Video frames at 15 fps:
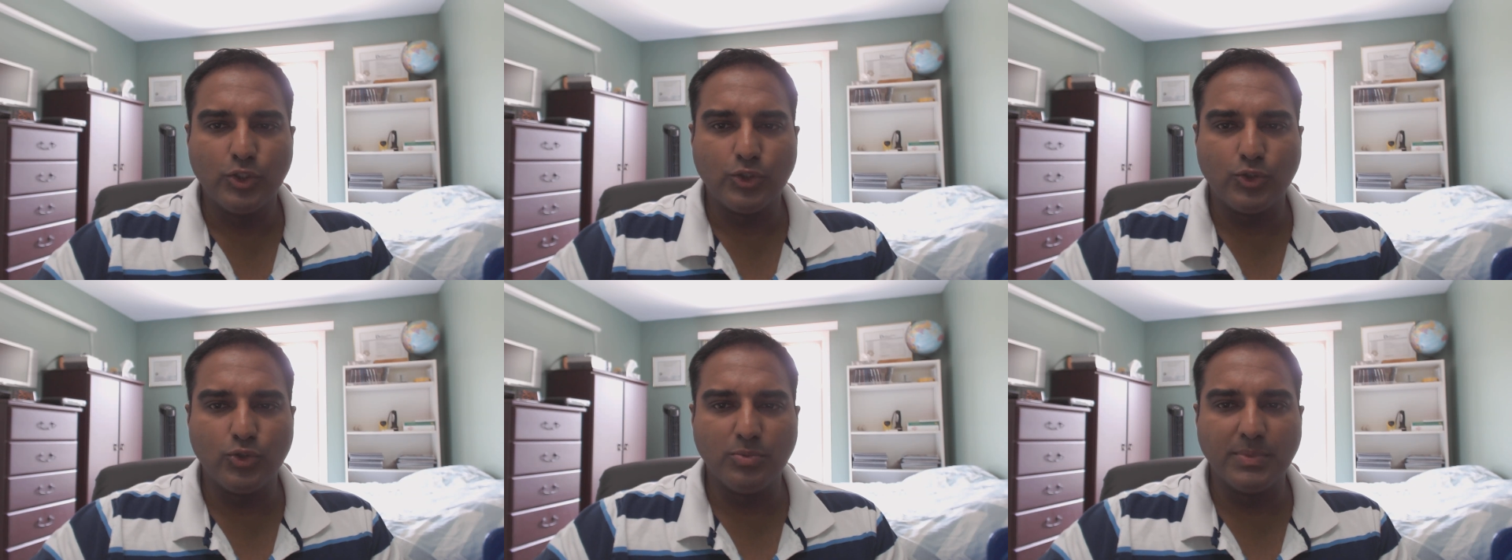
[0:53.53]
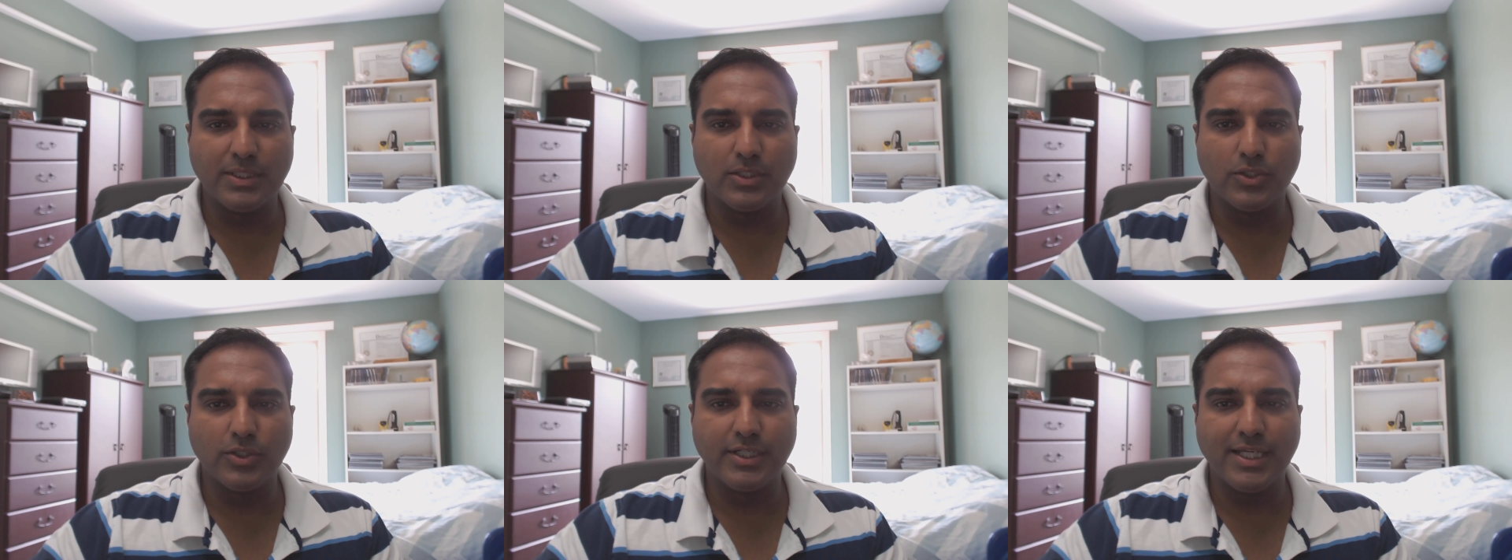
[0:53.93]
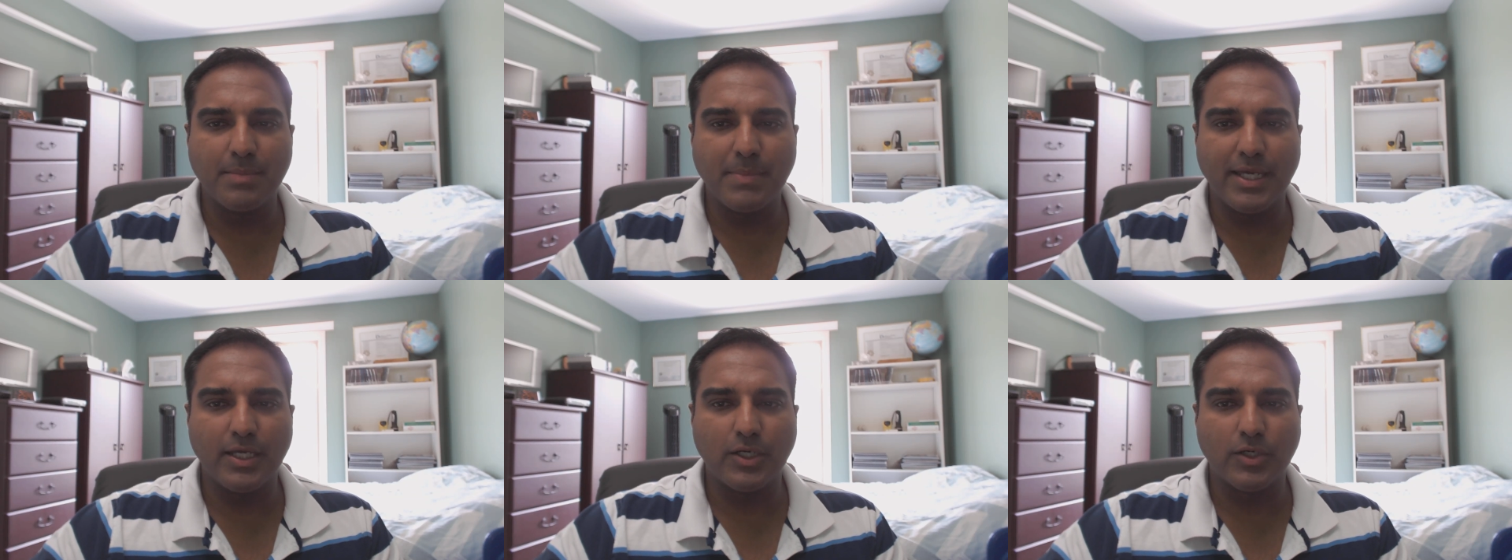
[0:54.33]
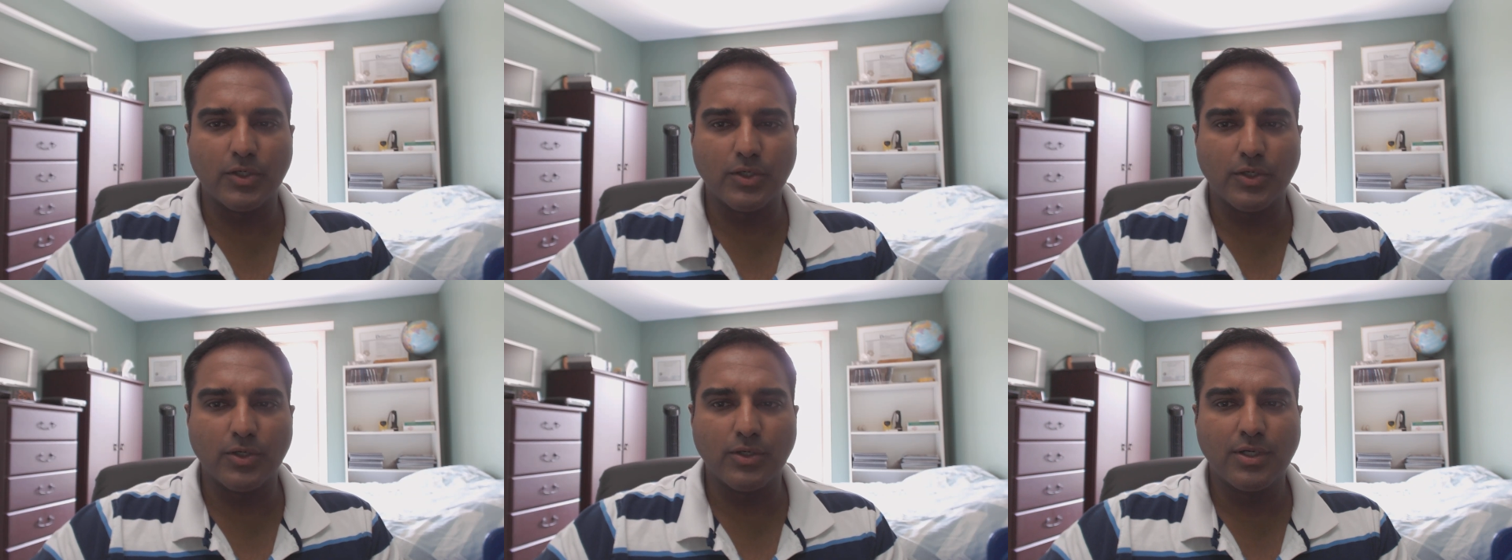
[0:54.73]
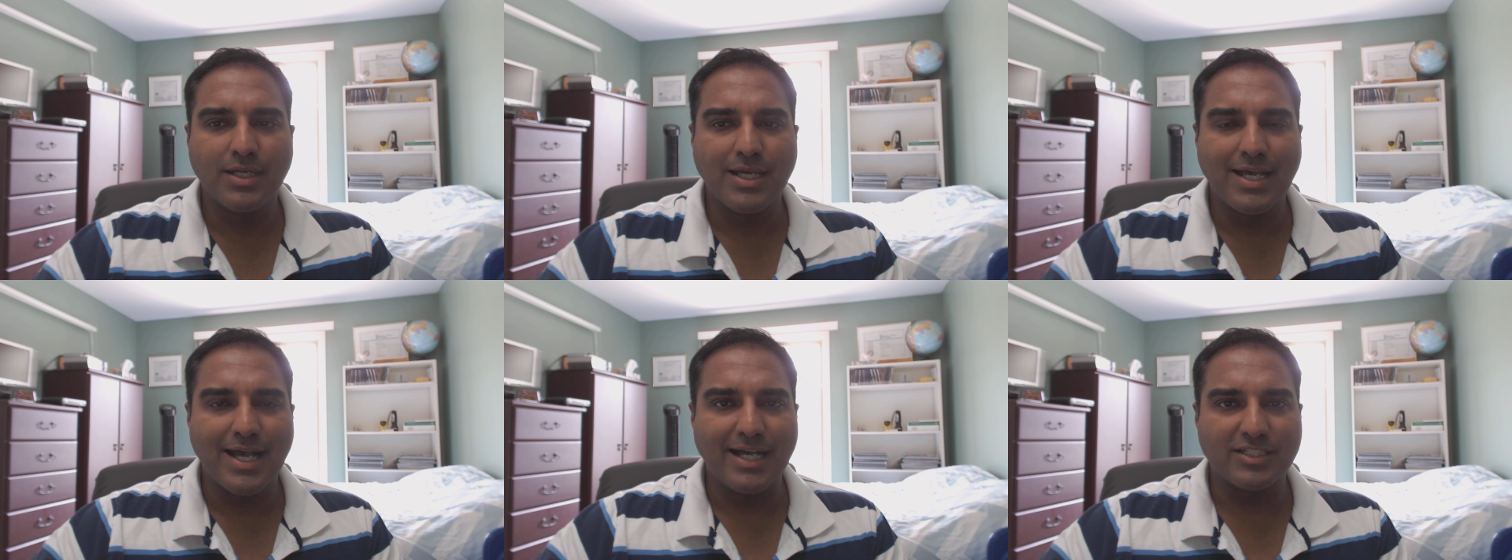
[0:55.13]
Human learning may occur
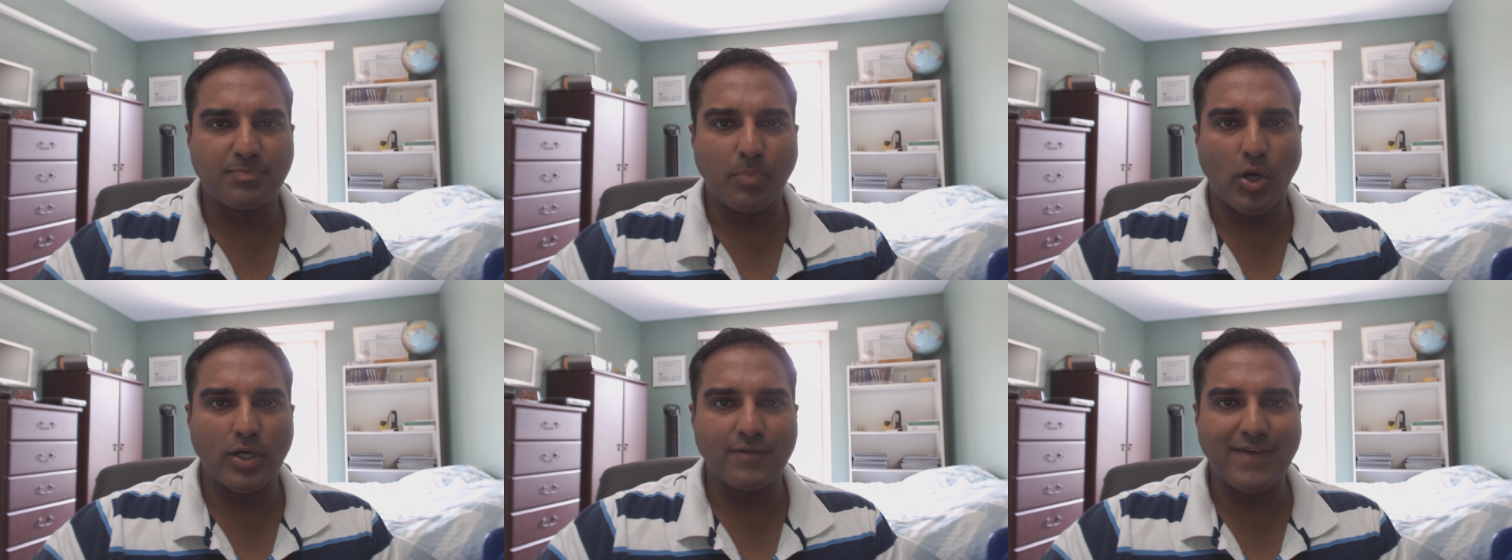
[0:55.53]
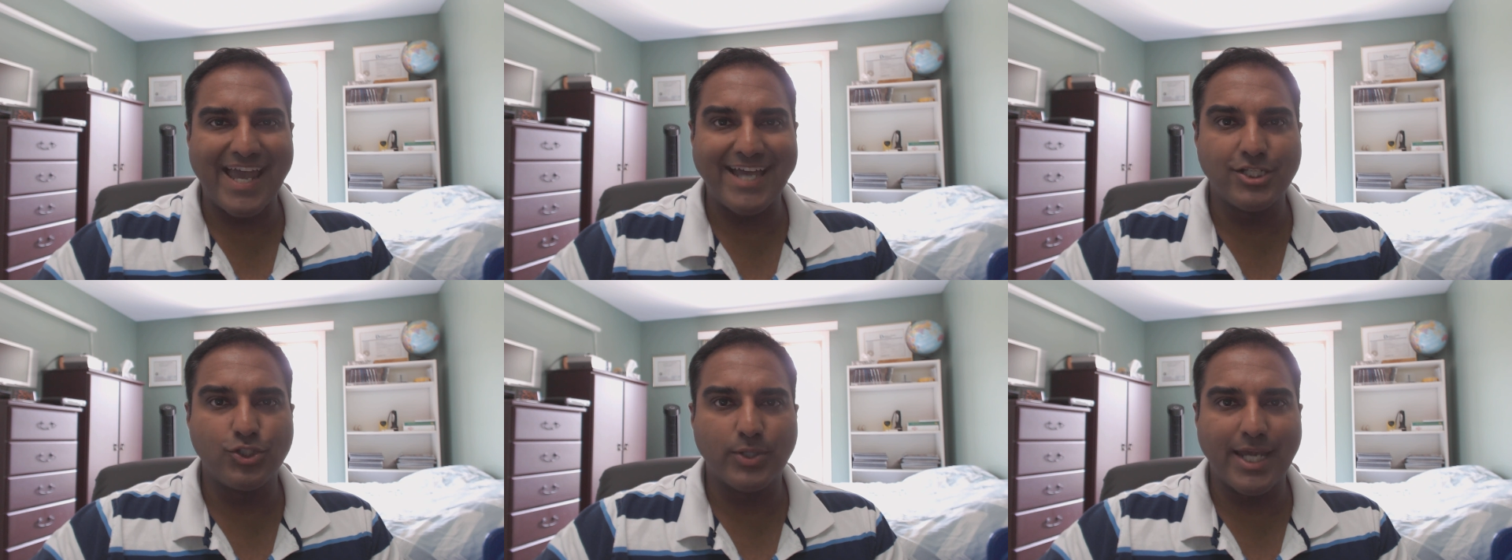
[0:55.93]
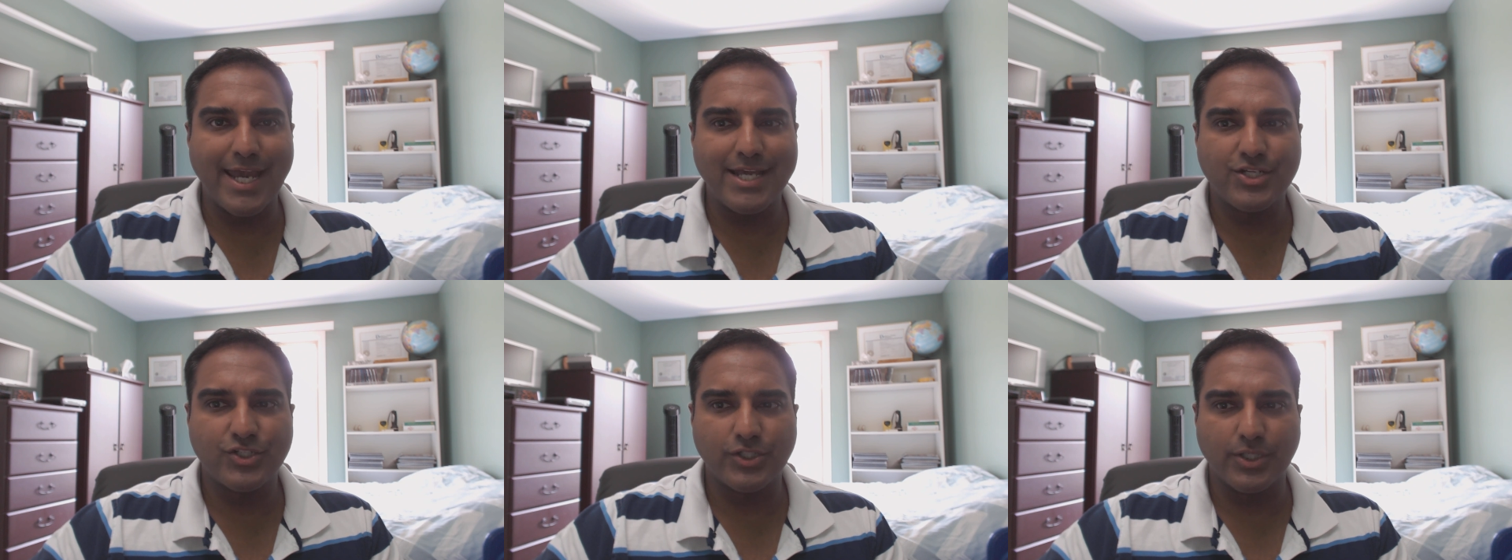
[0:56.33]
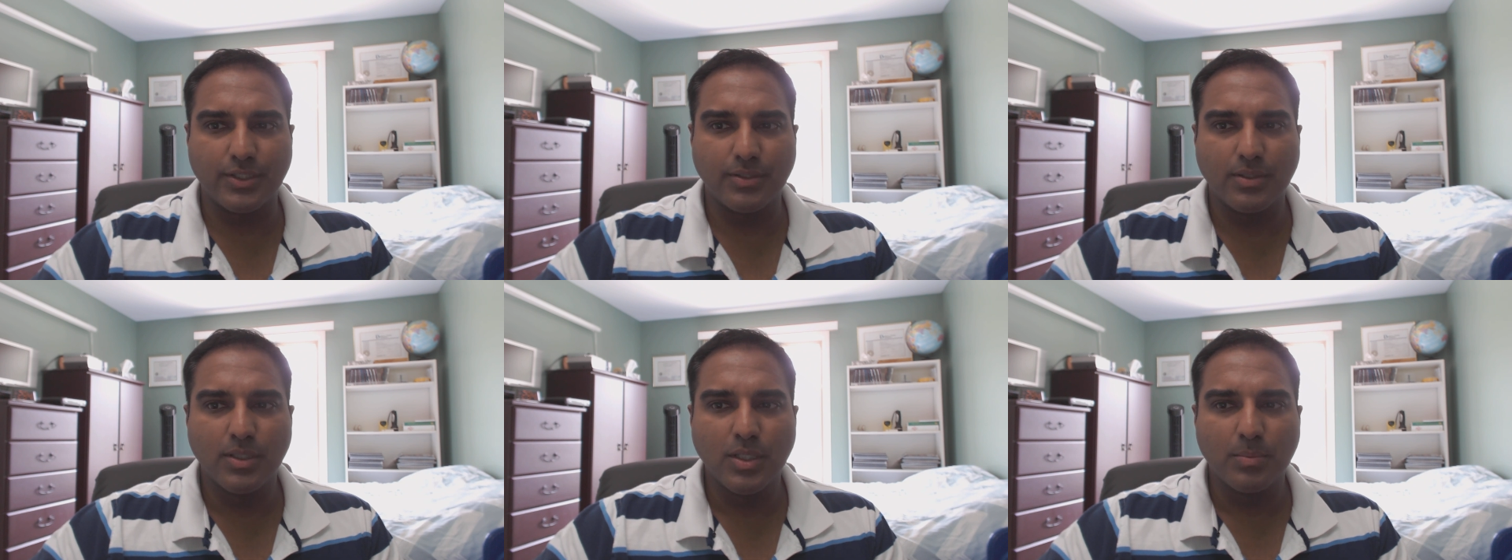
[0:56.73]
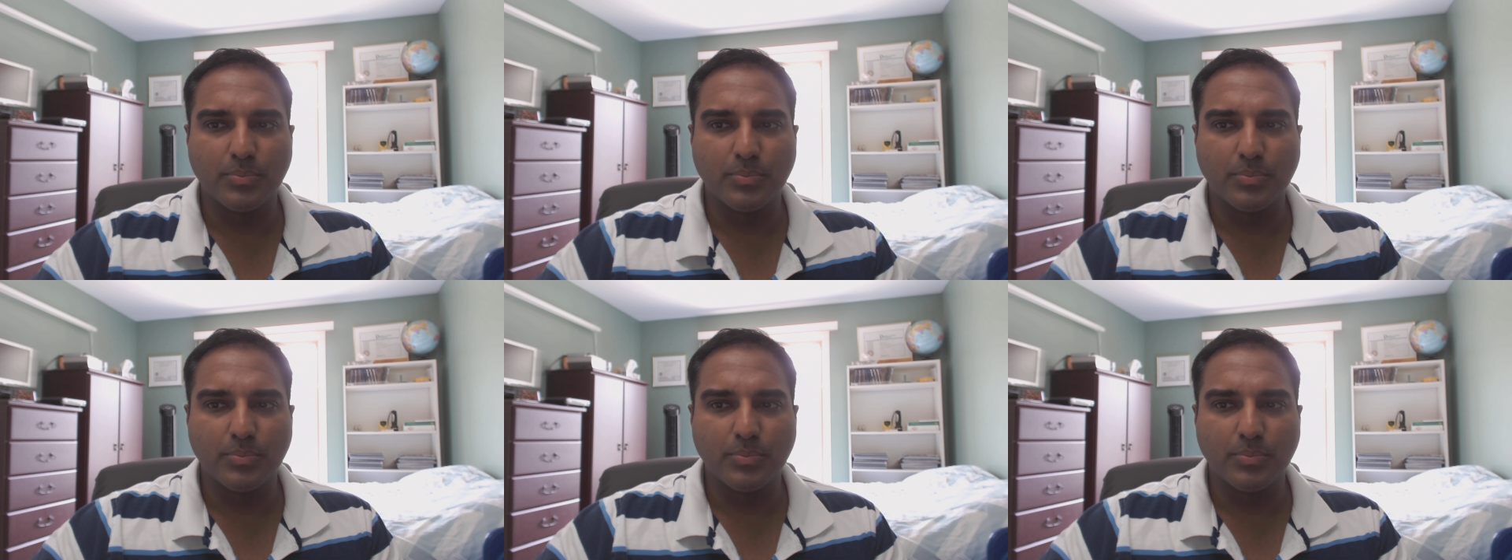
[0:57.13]
as part of education,